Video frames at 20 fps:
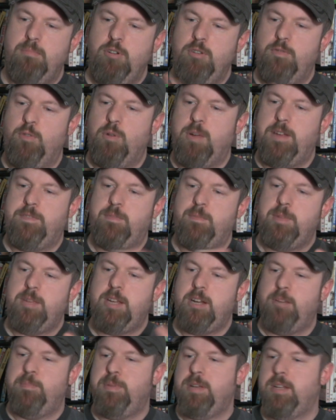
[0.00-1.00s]
Move away from
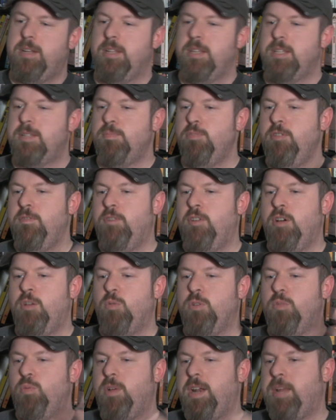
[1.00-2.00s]
here, but let's move on
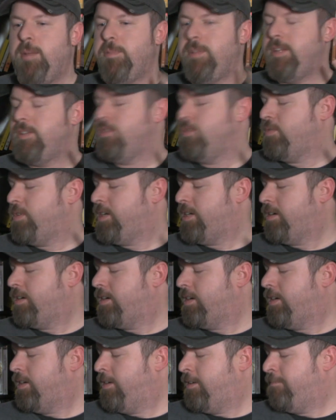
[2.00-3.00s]
with what I'm going to do
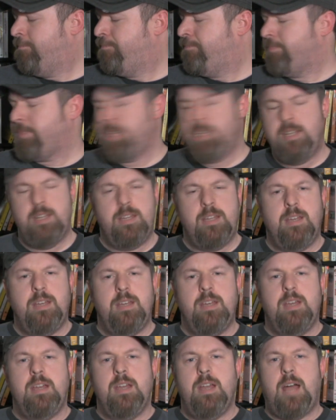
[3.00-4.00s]
here.
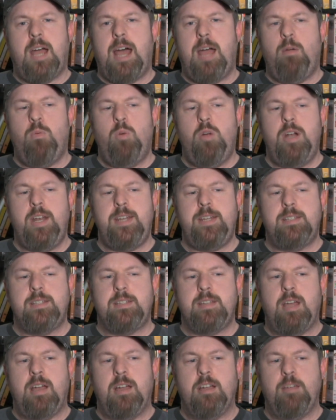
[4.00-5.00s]
I wanted to
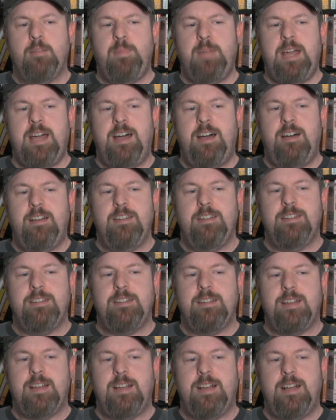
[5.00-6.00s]
talk about
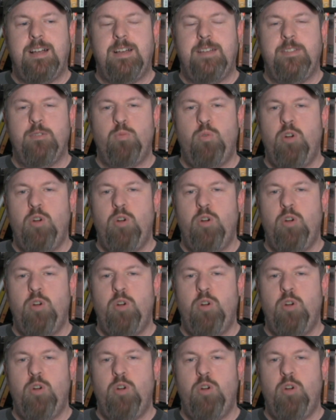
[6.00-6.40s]
the